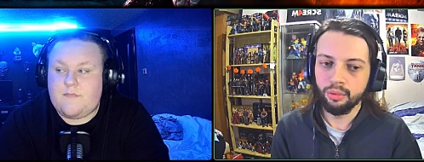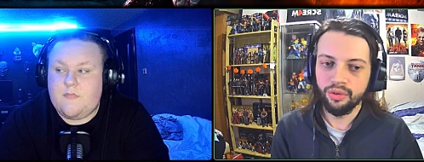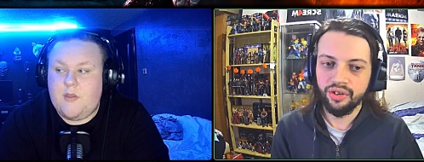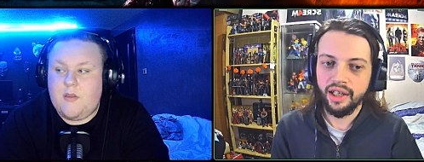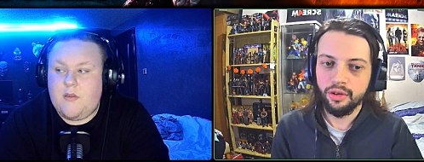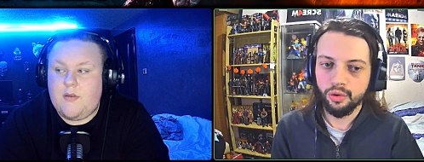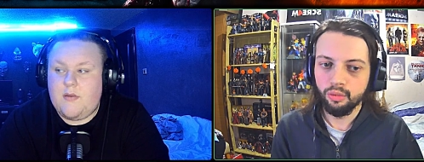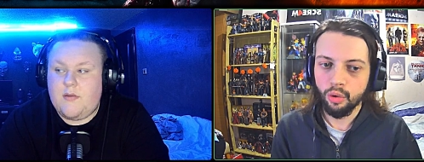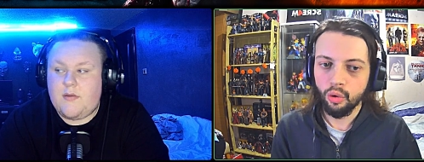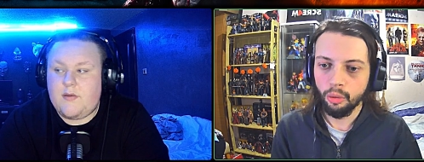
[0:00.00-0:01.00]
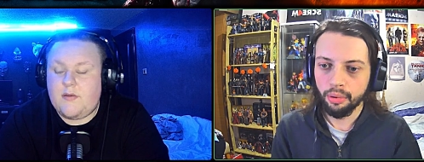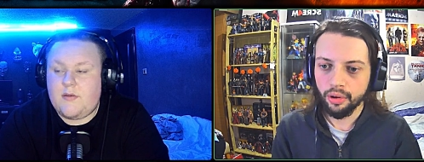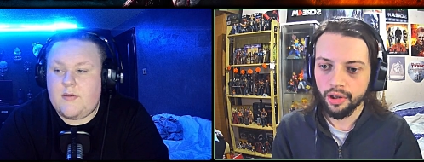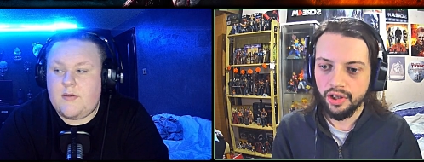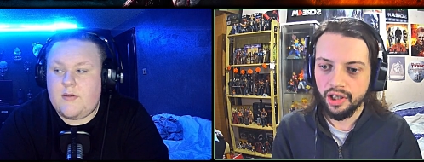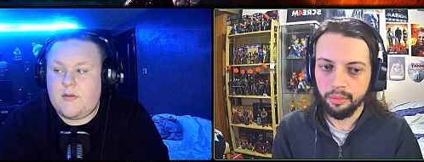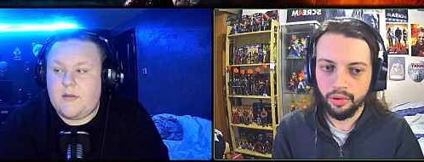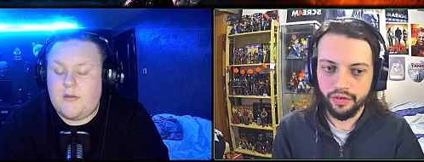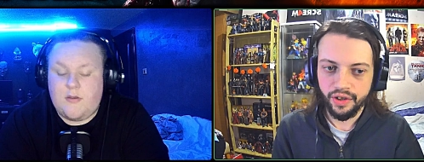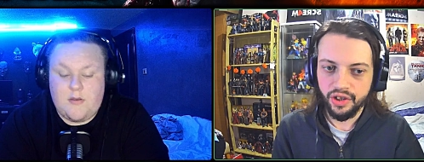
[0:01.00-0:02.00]
Speaker 1: Because we see Andrew wrote a book and shit,
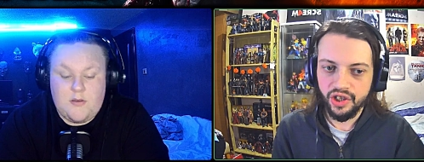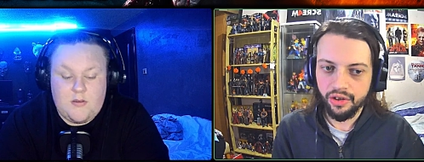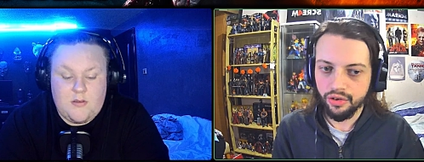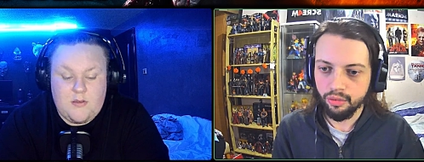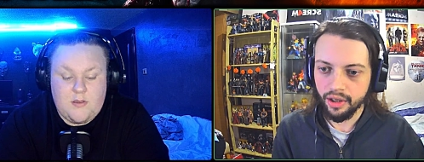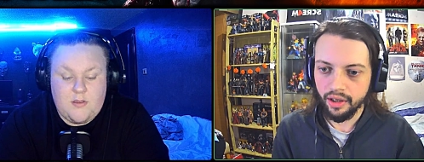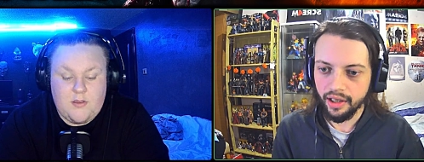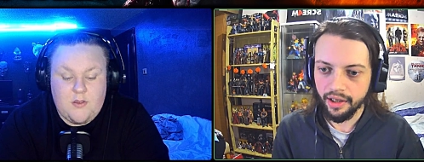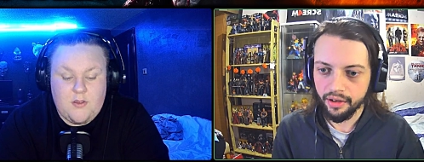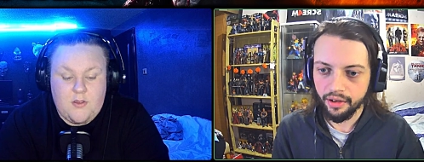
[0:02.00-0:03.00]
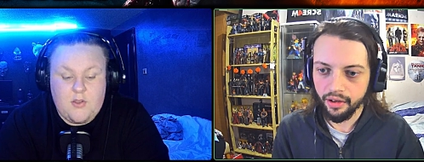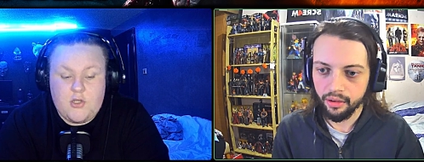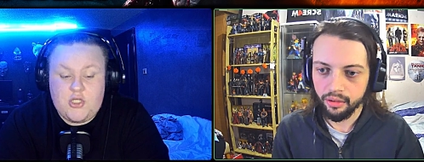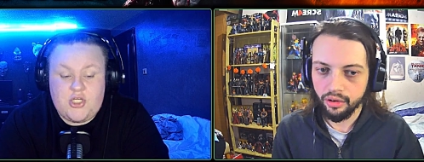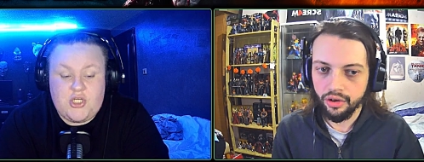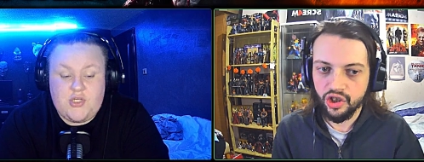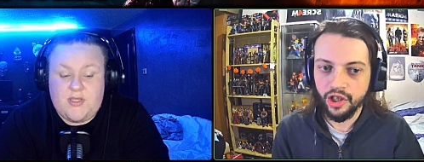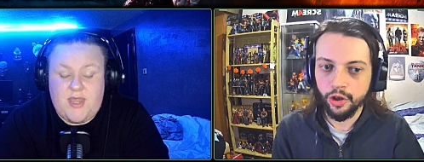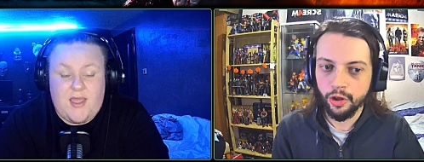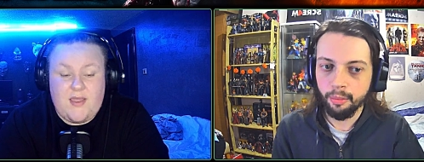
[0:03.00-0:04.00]
but you think she just went like, you know, because
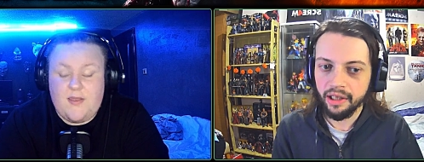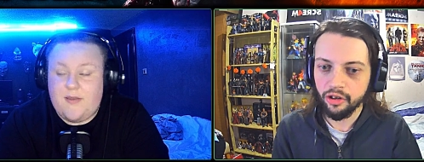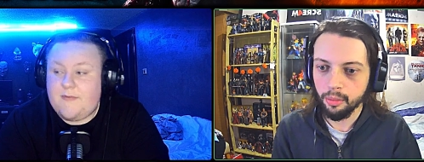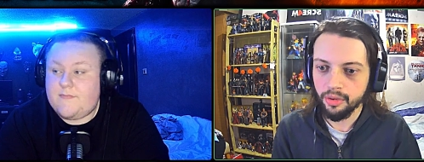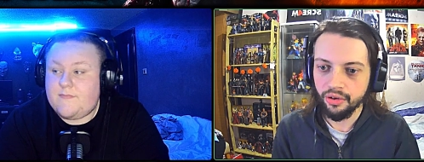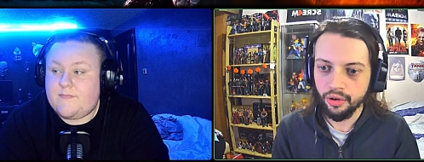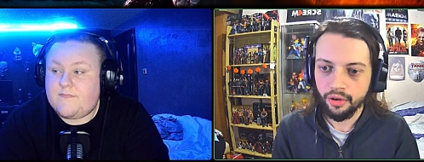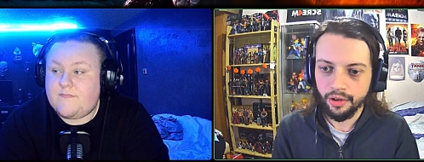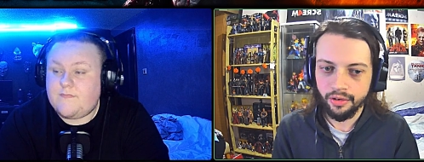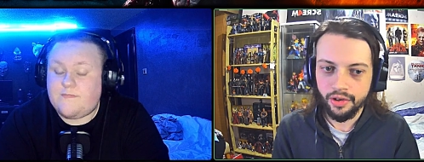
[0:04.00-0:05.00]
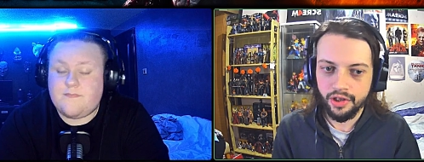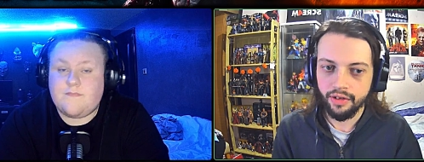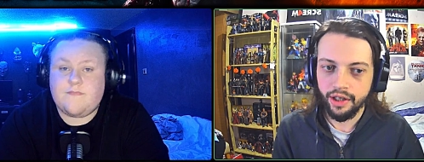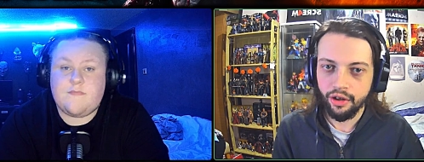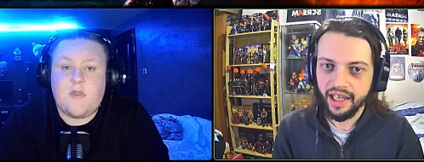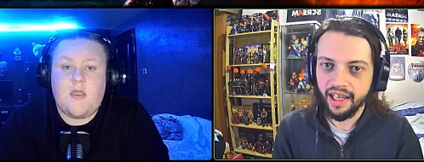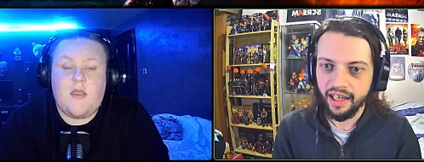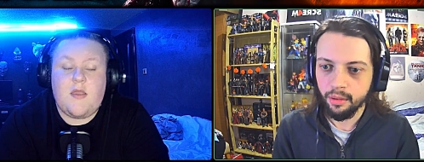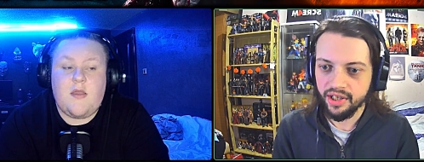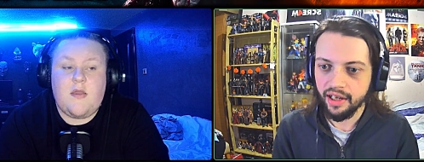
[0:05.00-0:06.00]
she could have backed up the story, couldn't she? Of like, oh yeah,
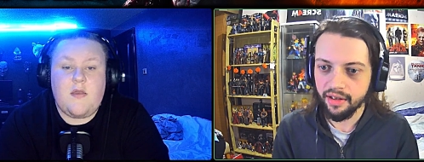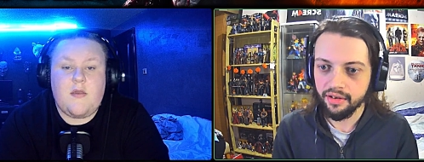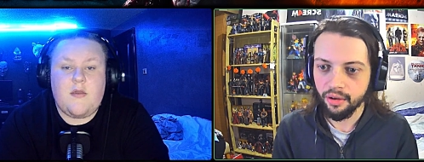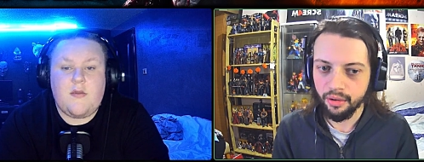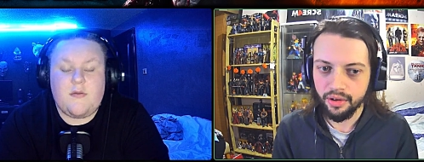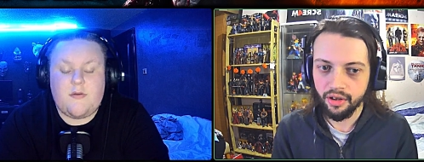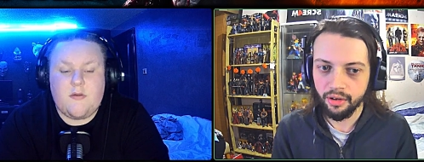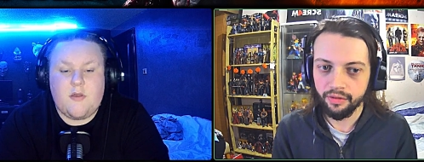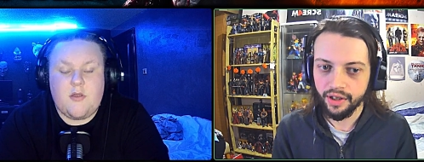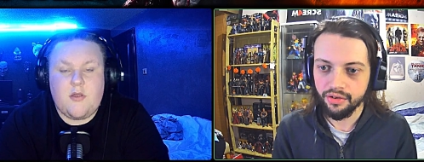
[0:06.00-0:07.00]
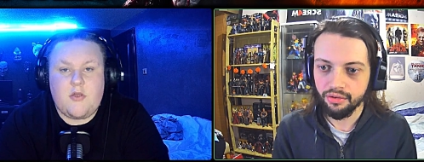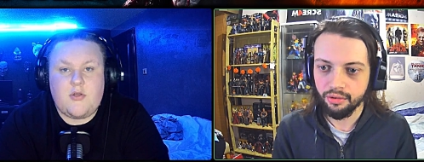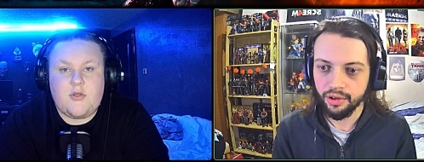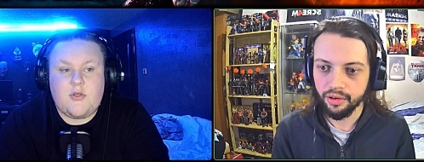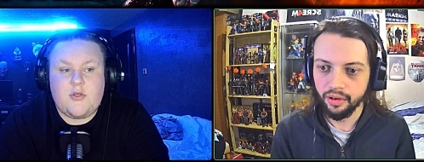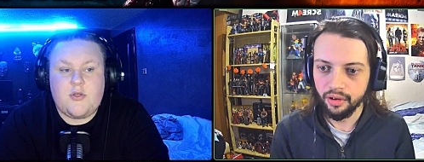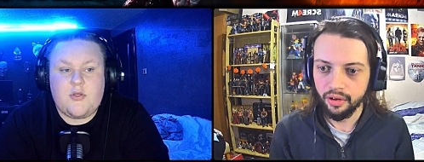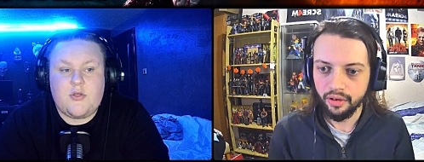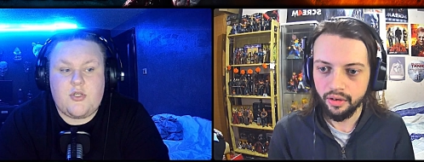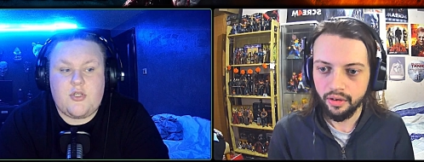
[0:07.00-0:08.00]
I
Speaker 2: was there too, and you know, Victor's real.
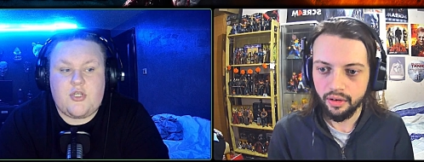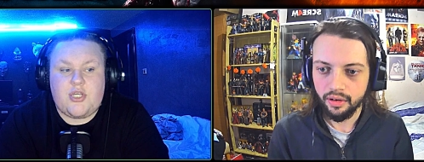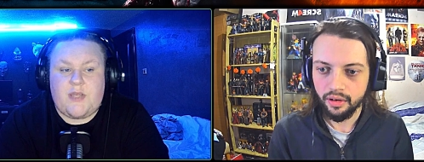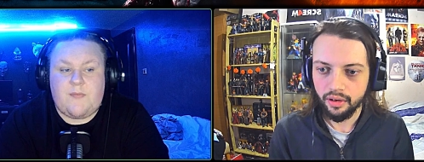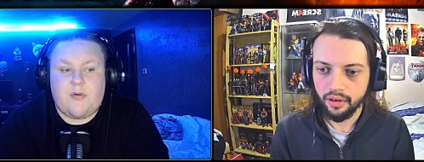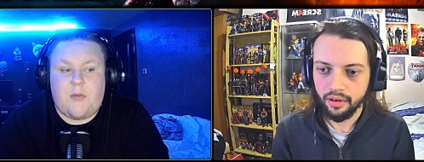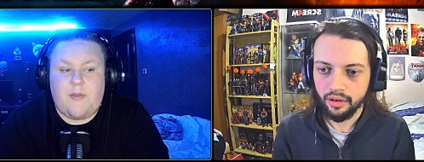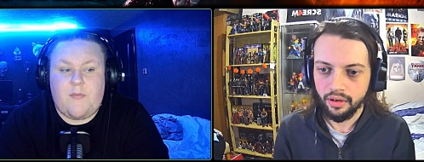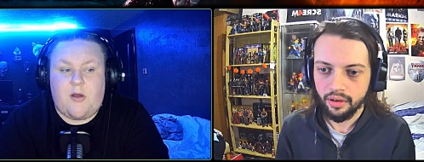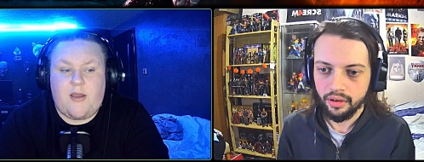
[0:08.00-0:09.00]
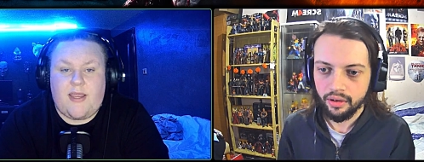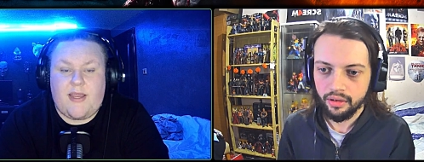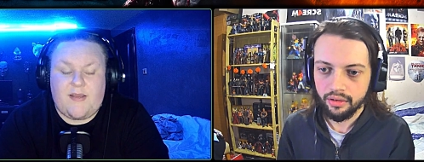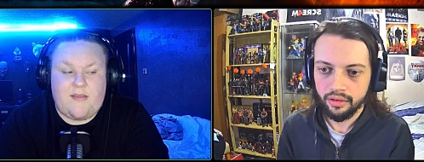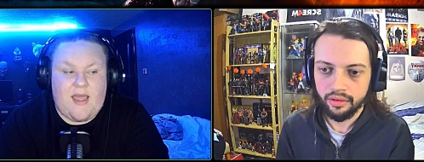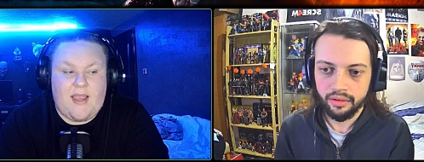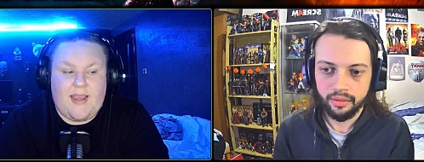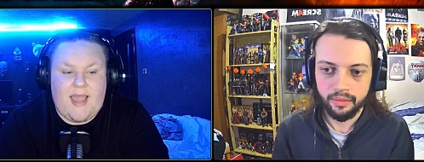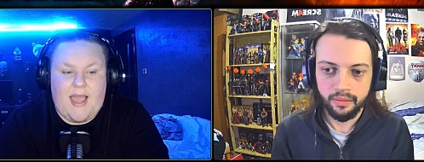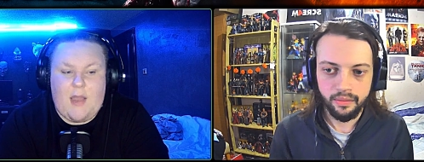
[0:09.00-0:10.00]
She probably wanted
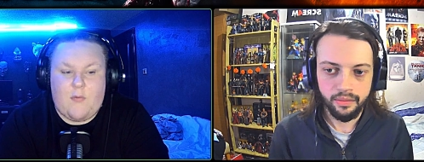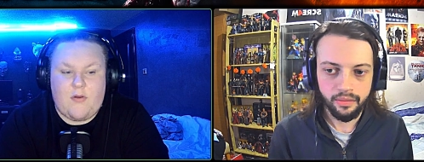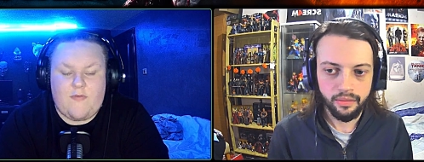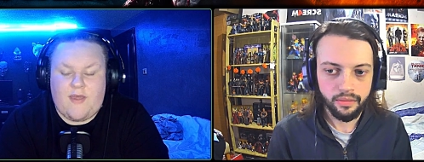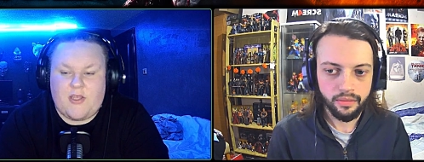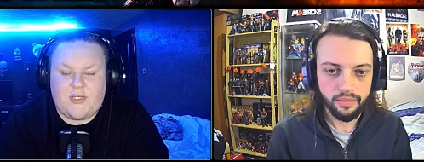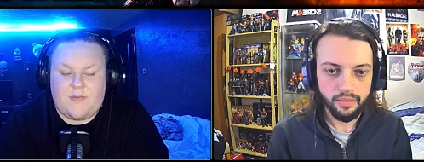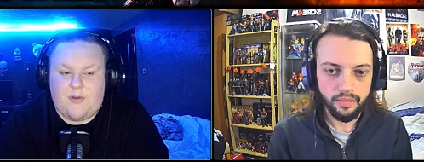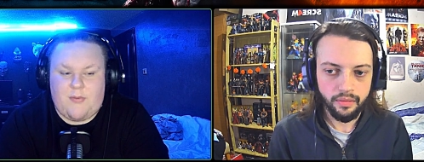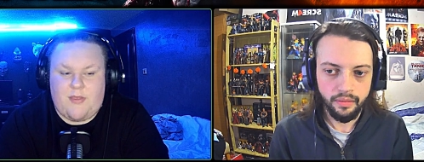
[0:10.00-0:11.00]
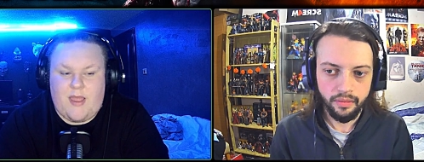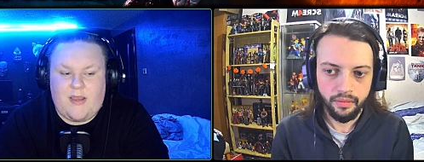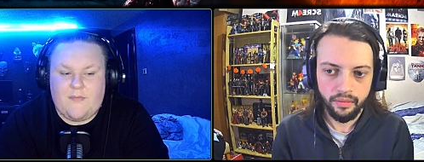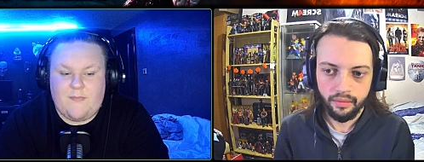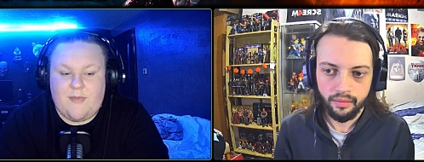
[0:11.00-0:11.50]
like out of that. She probably like